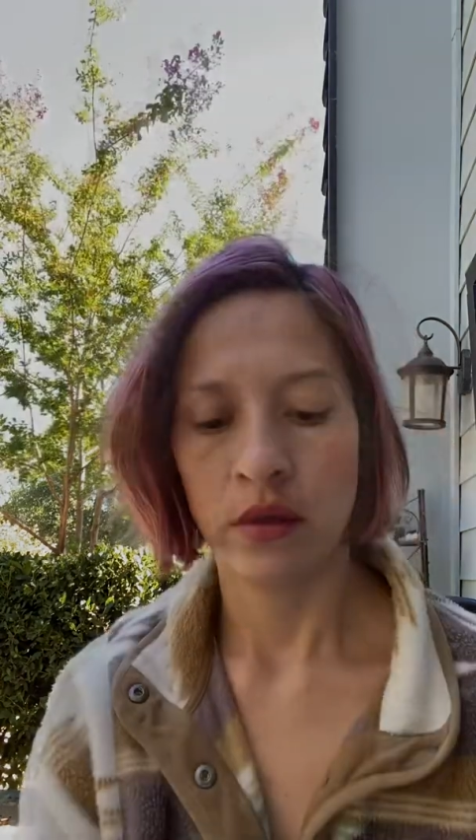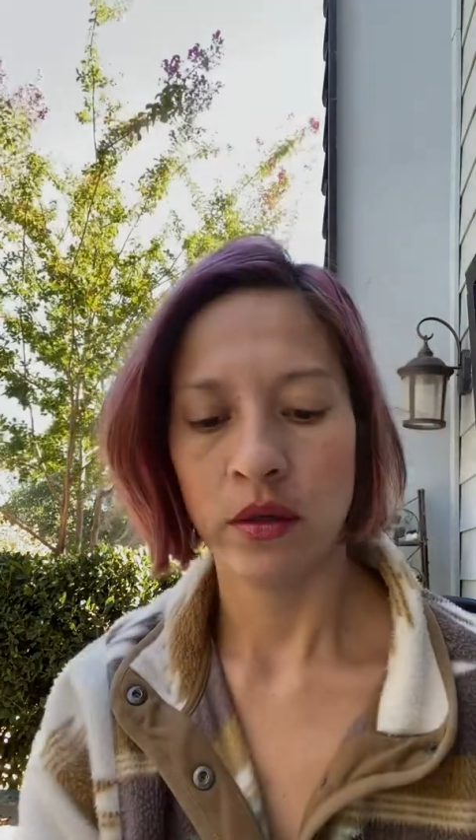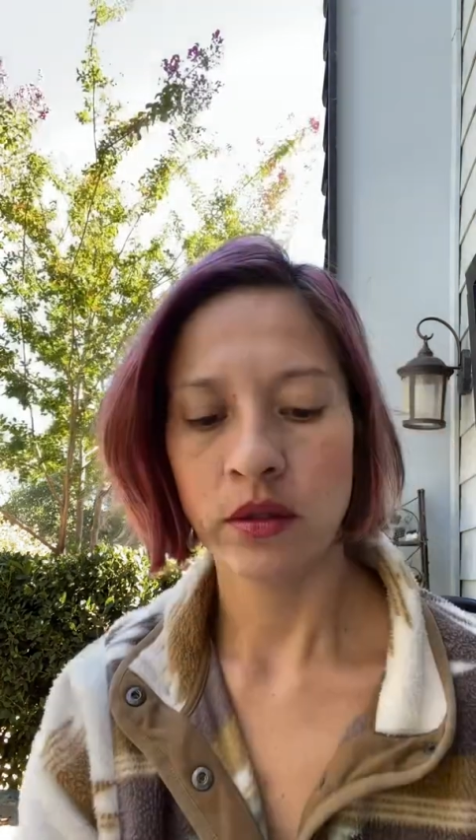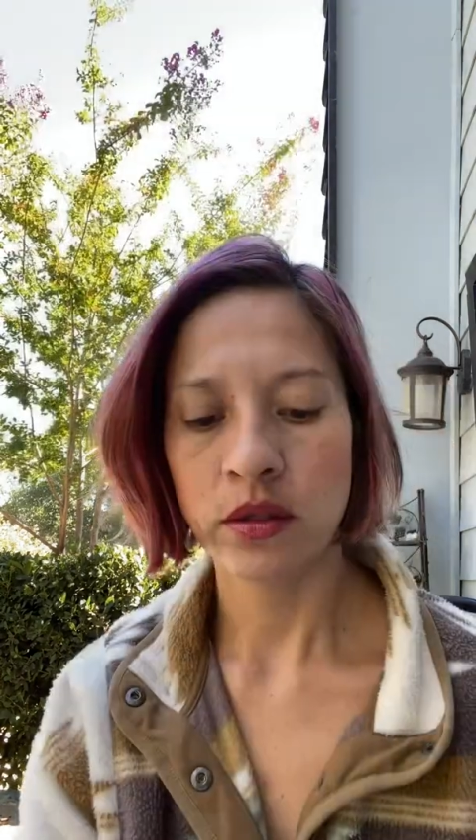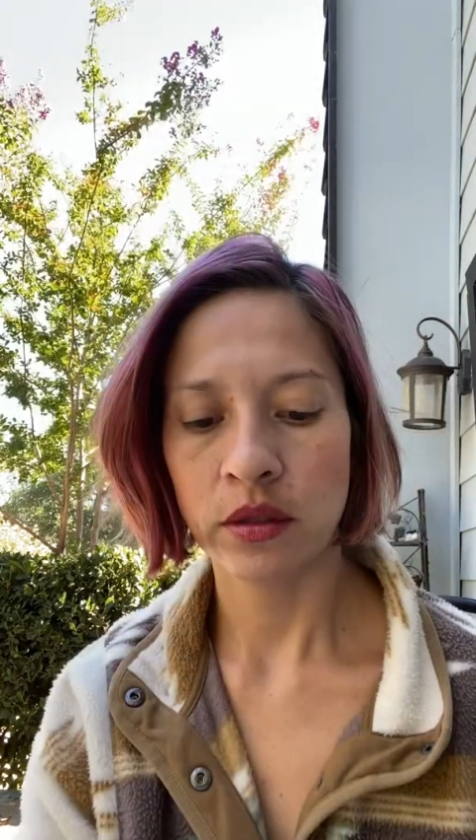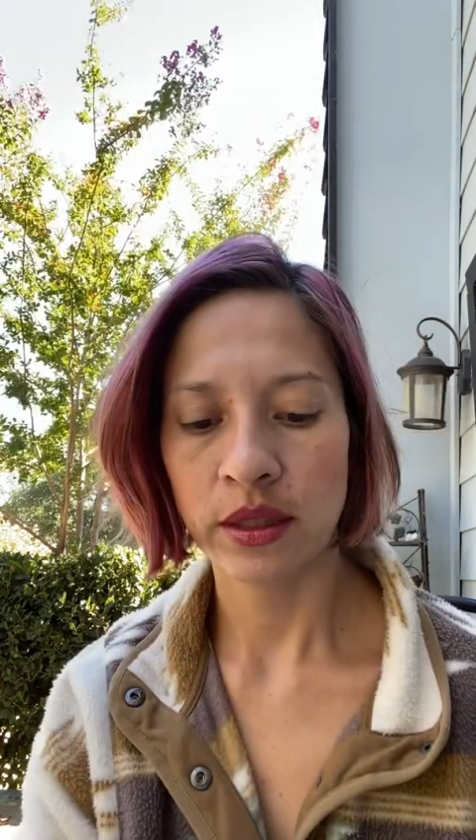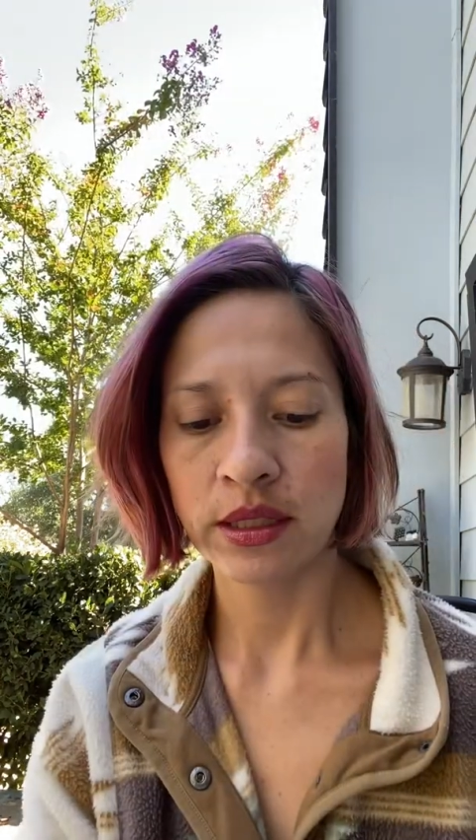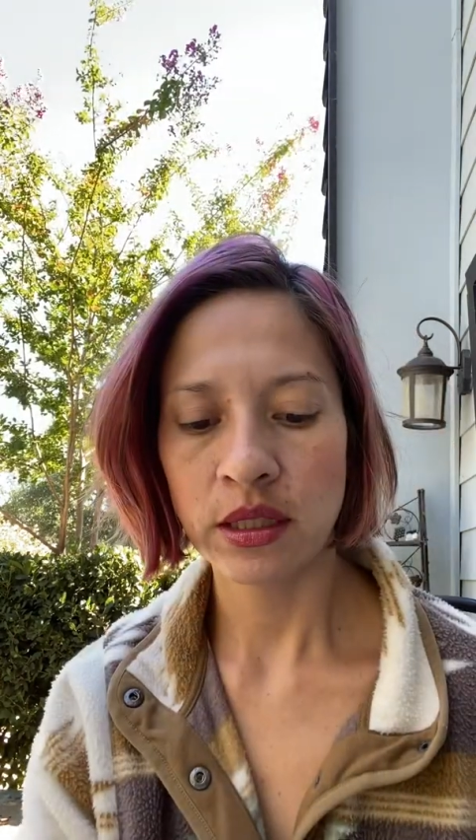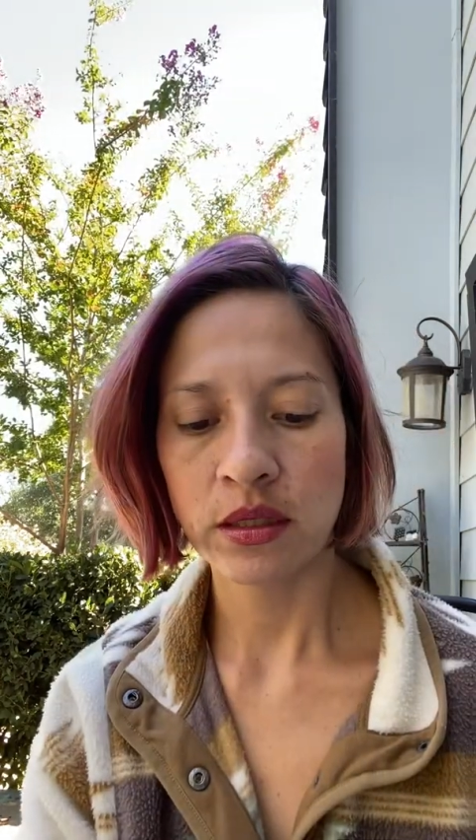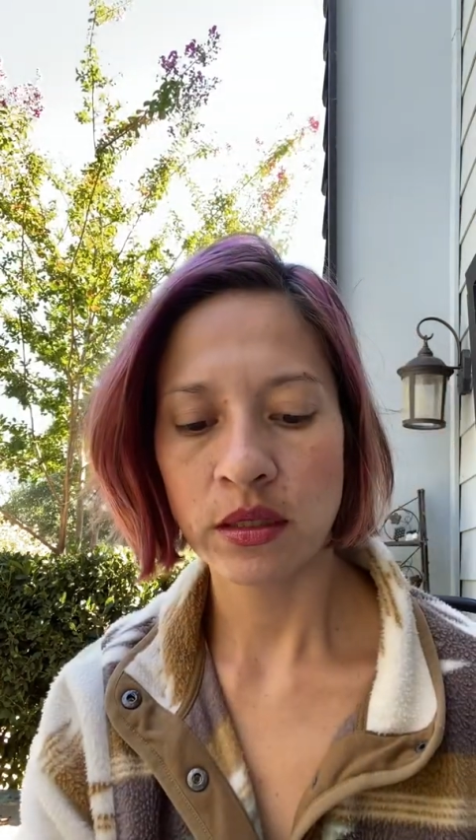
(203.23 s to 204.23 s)
Also, let's
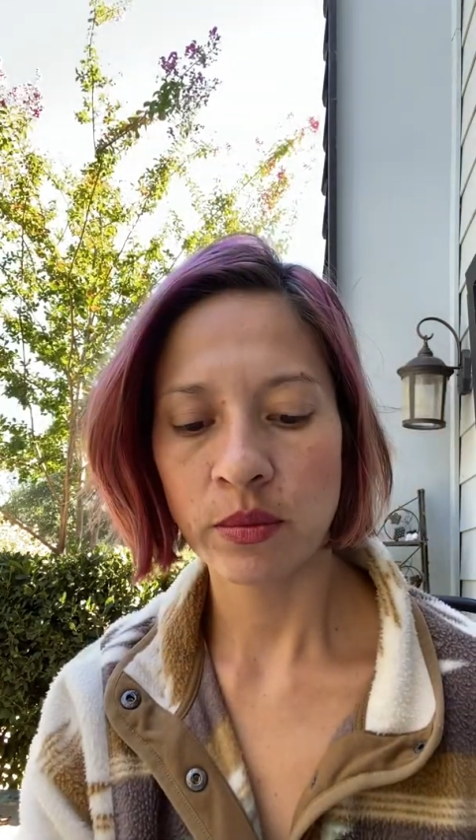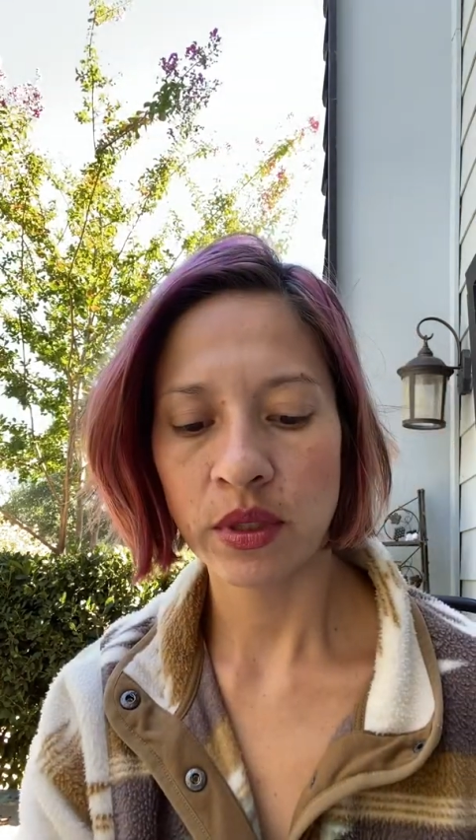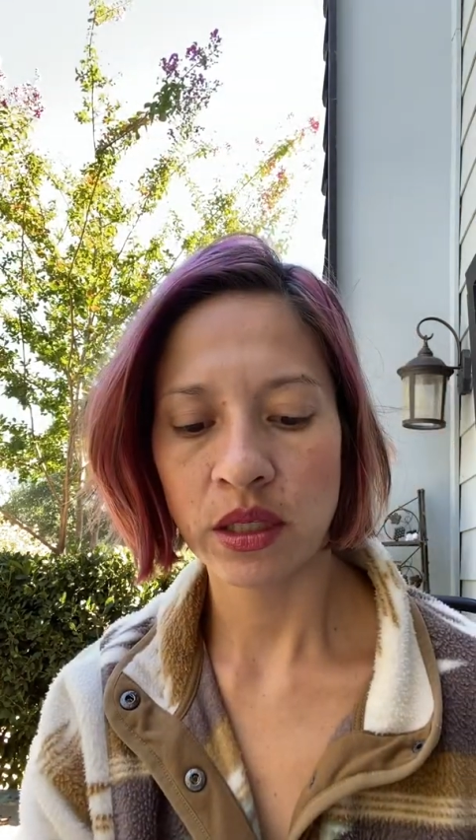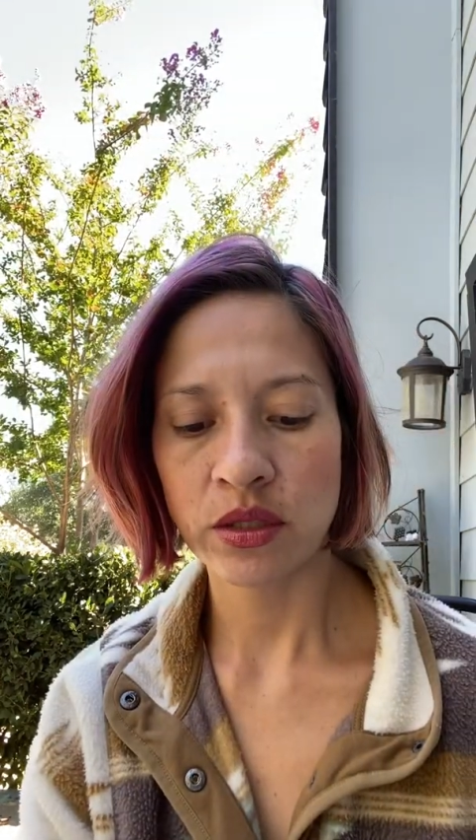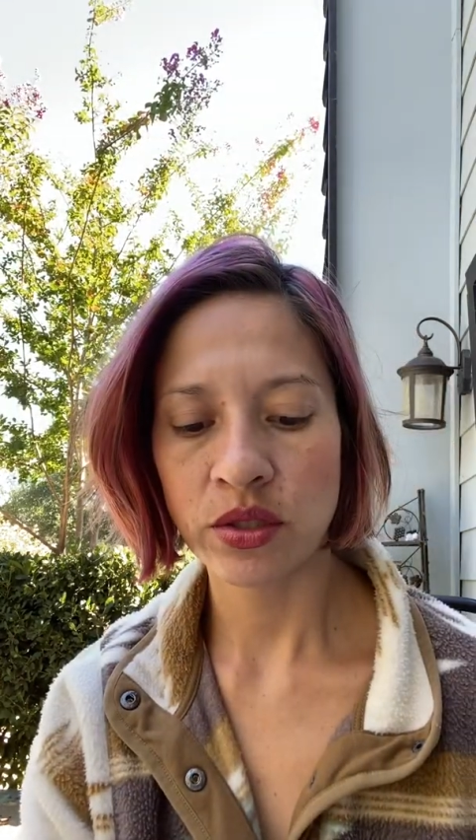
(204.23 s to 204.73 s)
say somebody's